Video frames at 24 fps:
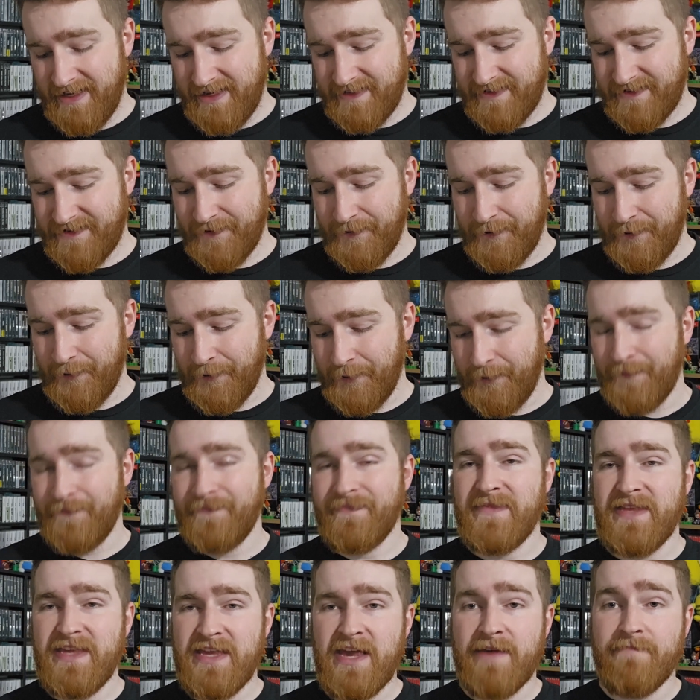So
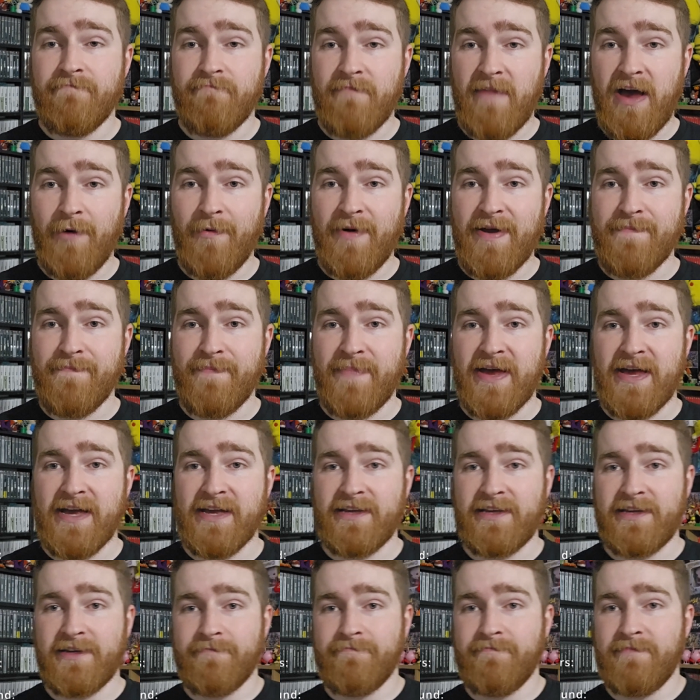yeah, I went
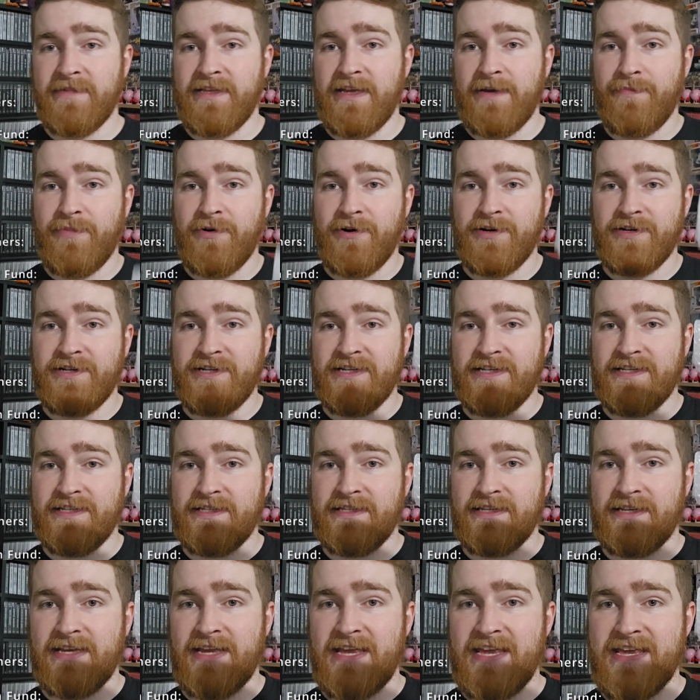back and I purchased
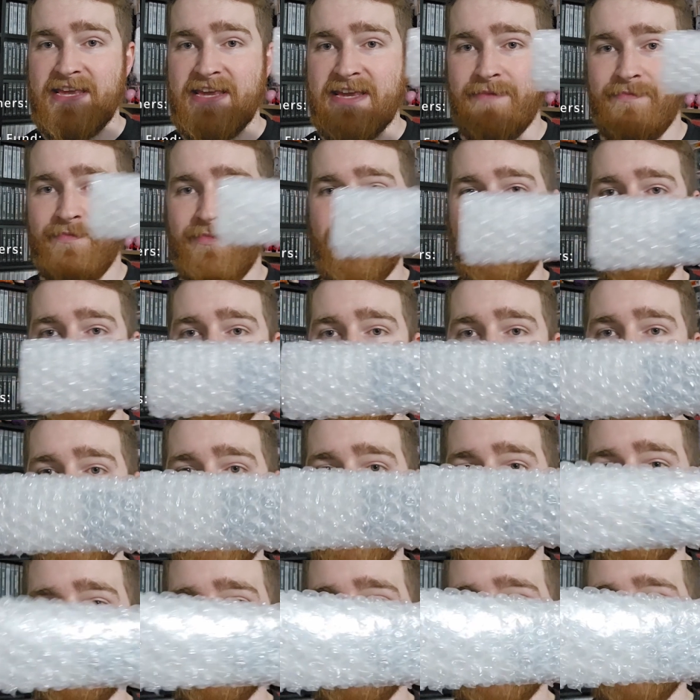a Game Boy
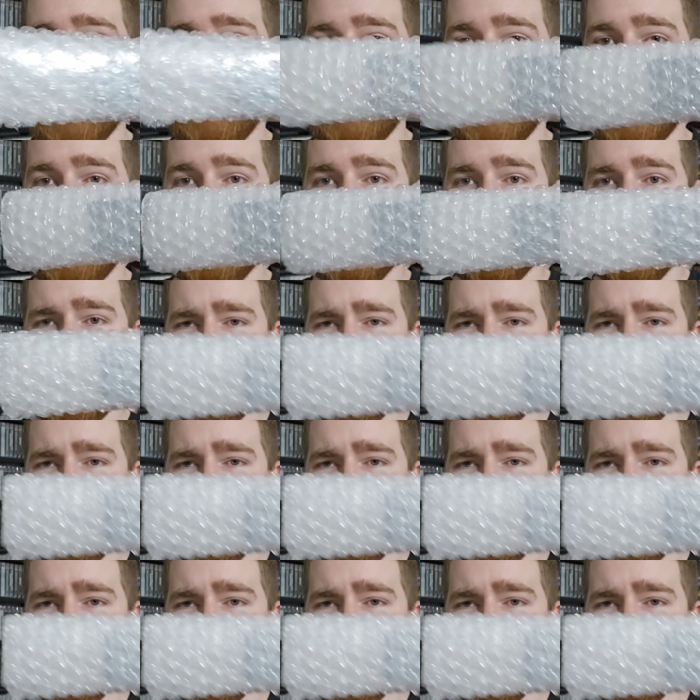Advance game here.